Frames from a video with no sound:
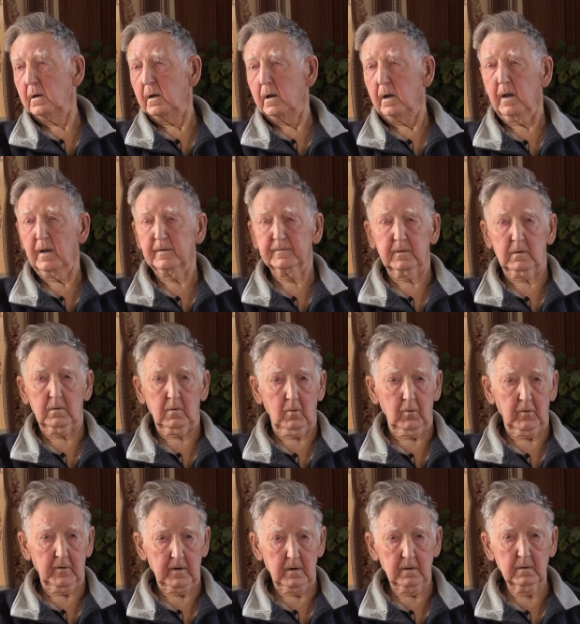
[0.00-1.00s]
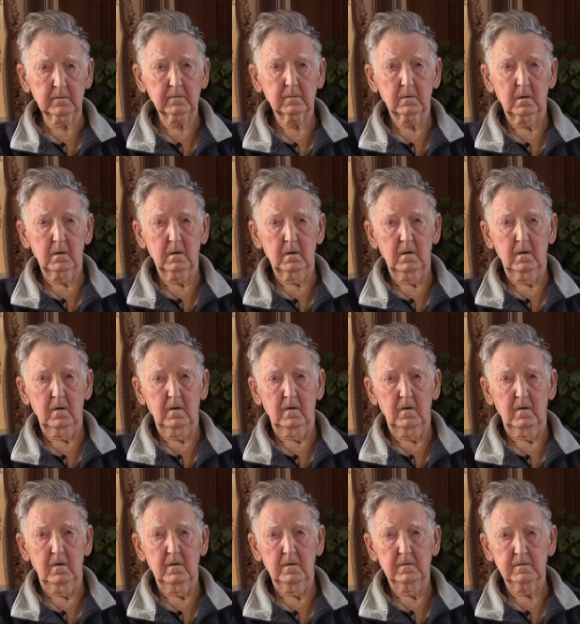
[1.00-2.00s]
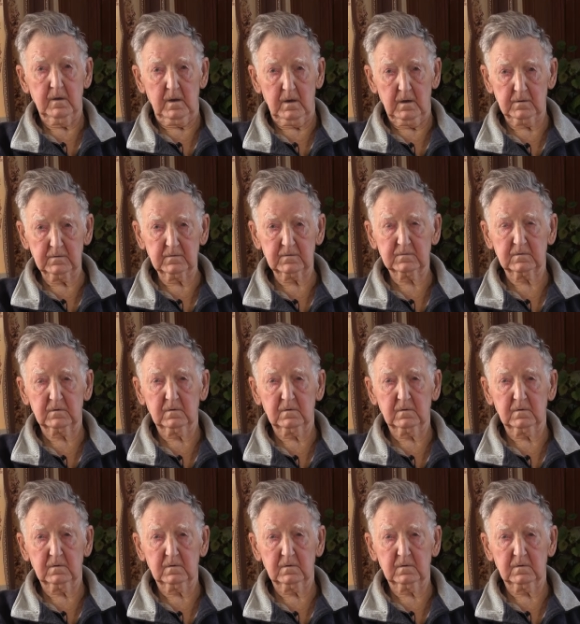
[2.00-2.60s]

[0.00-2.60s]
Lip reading: I said, oh, yeah? Yes.